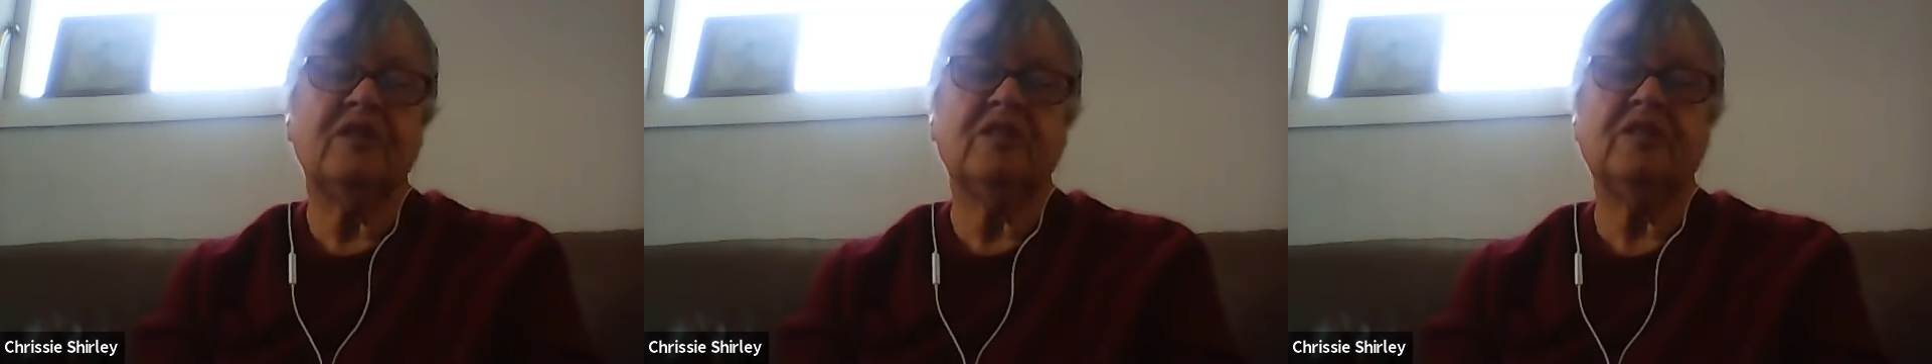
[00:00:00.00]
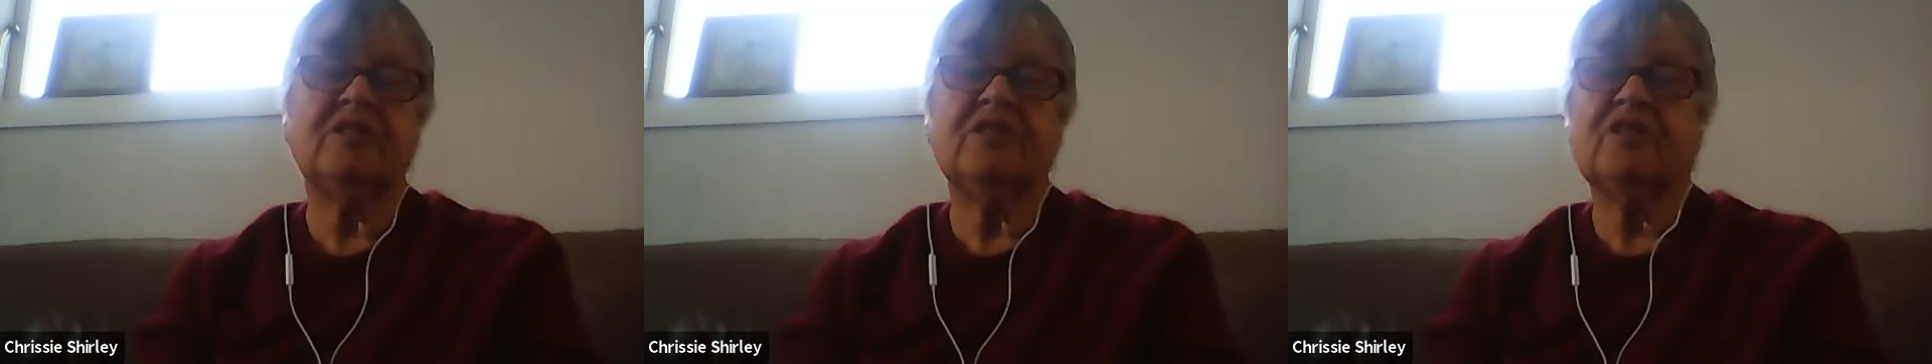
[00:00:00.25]

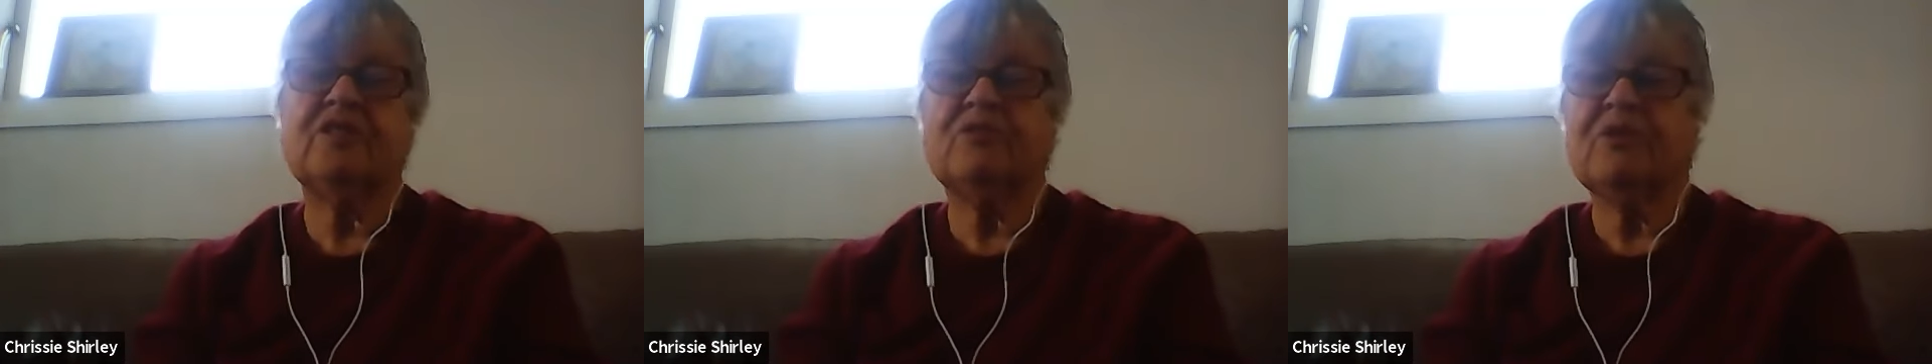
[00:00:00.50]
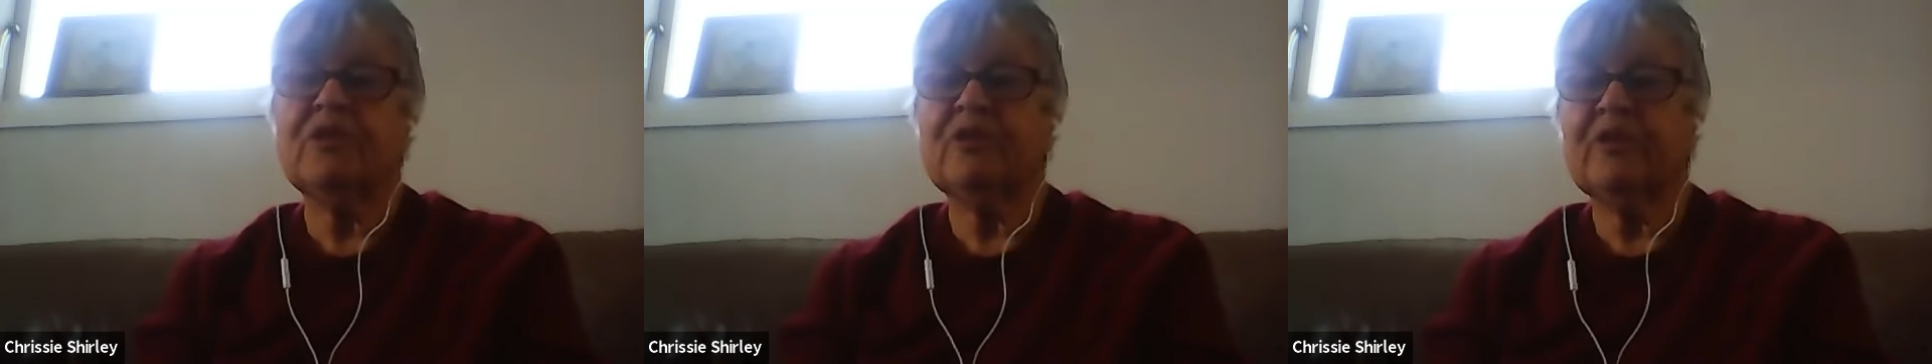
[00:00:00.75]
Let's destroy
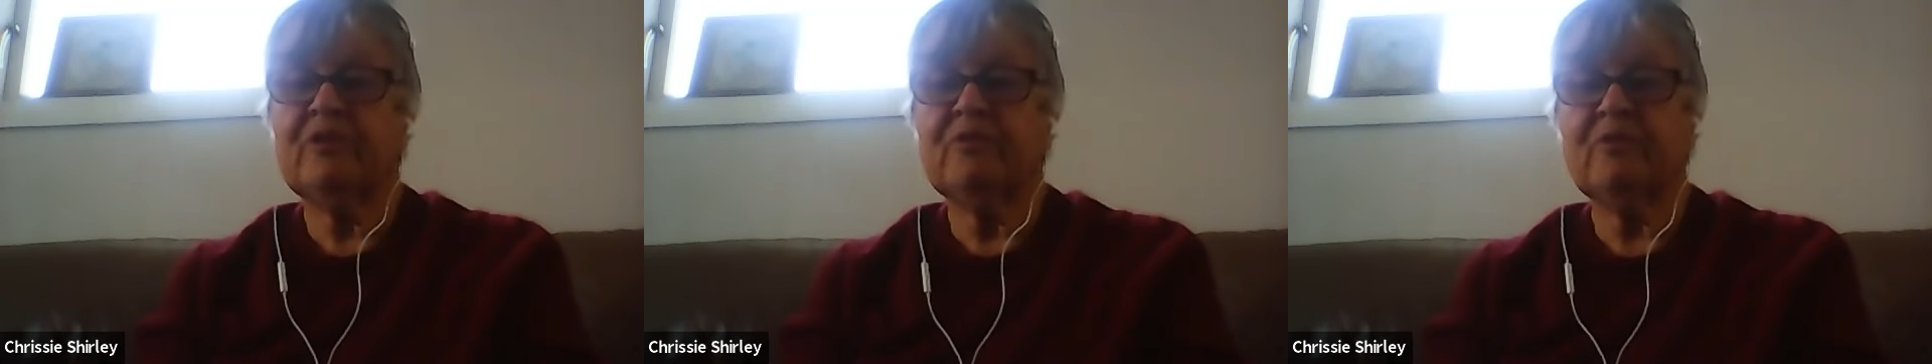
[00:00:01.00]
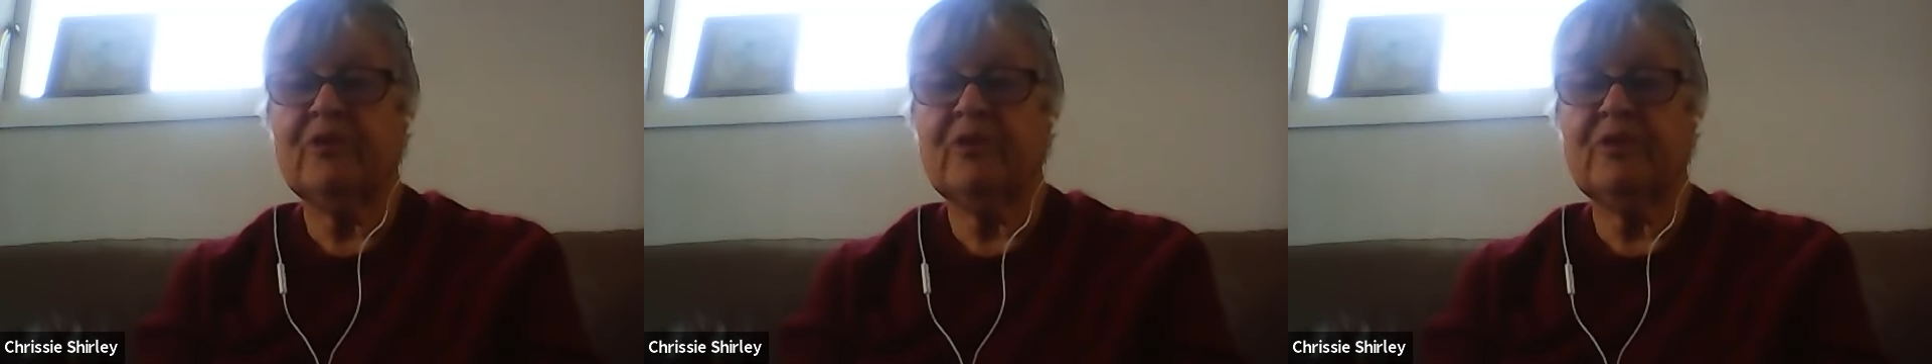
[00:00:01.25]
and create all
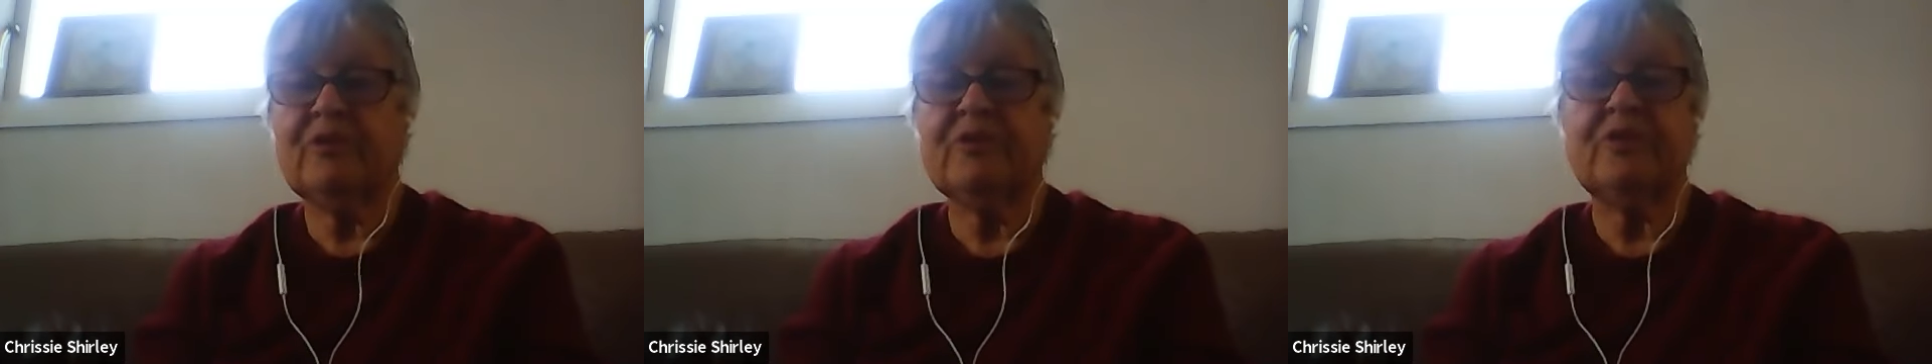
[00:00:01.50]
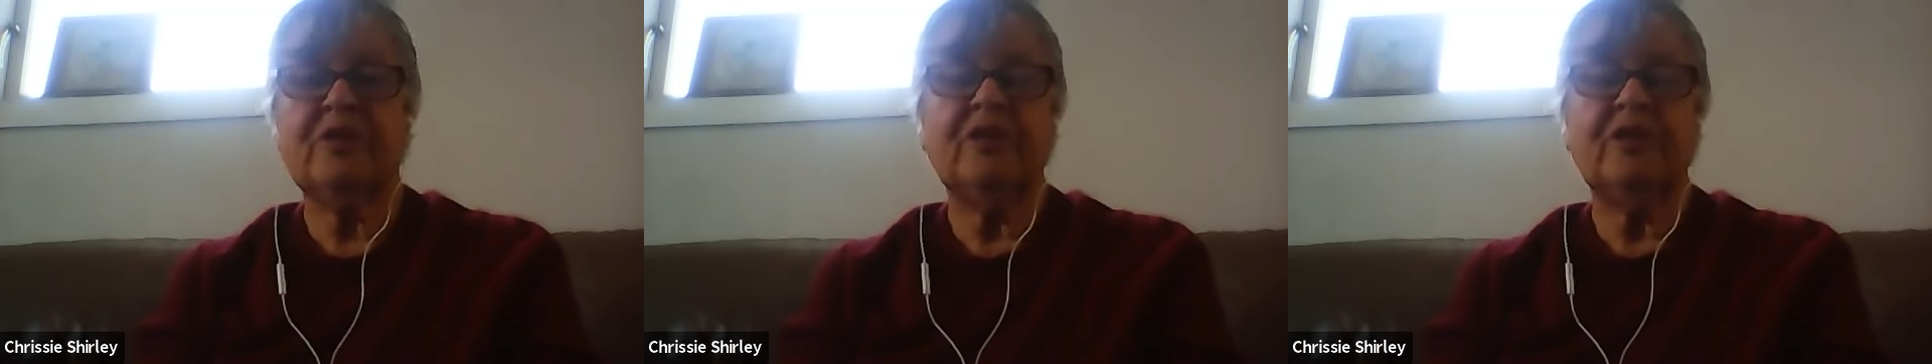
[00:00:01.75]
those.